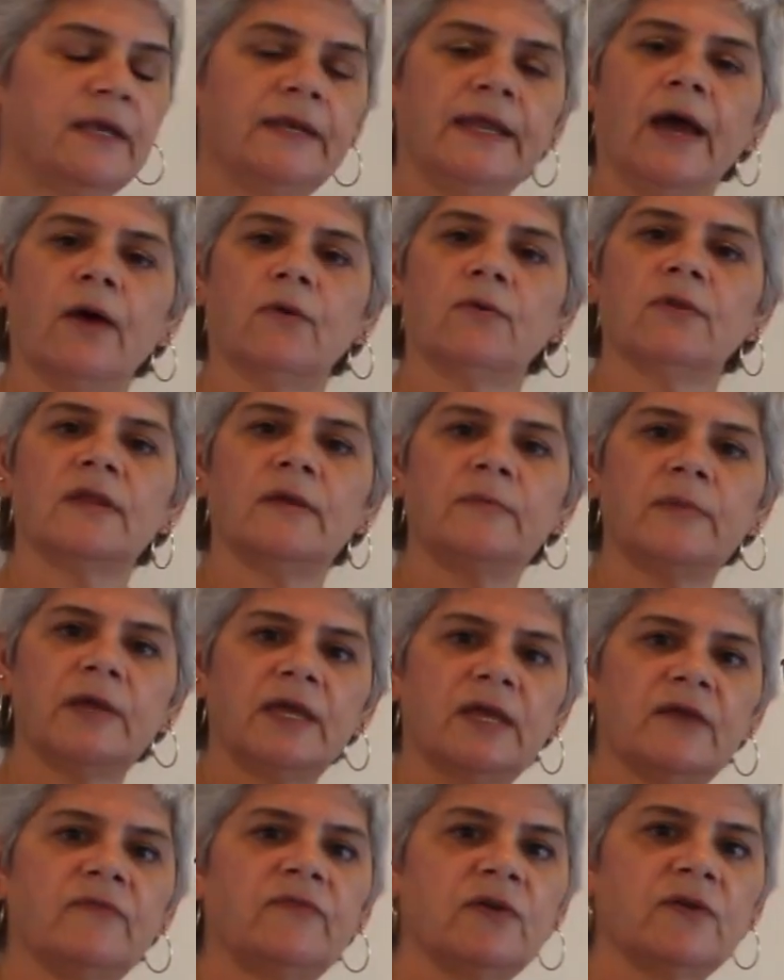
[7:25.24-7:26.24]
now let me
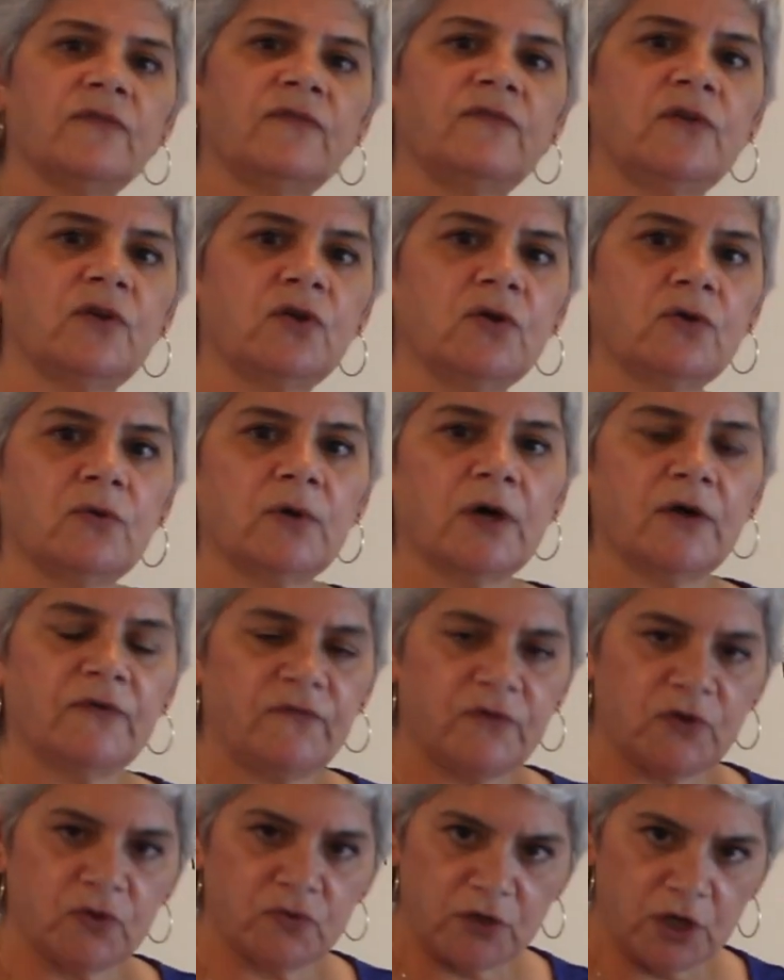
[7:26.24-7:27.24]
give you a
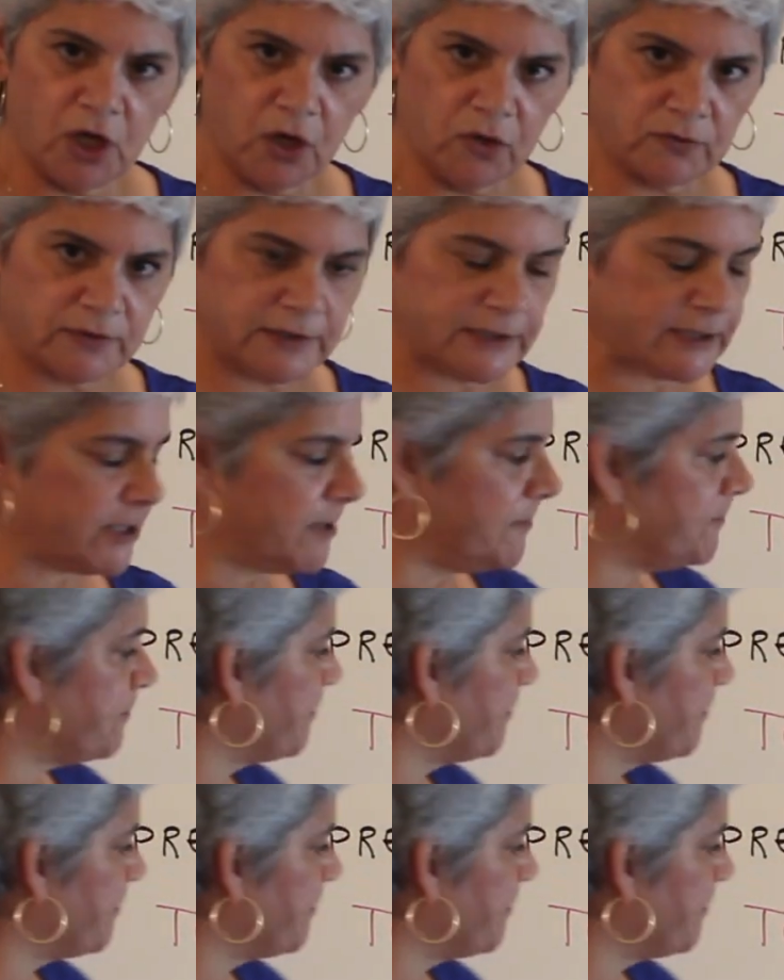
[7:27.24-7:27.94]
few notes.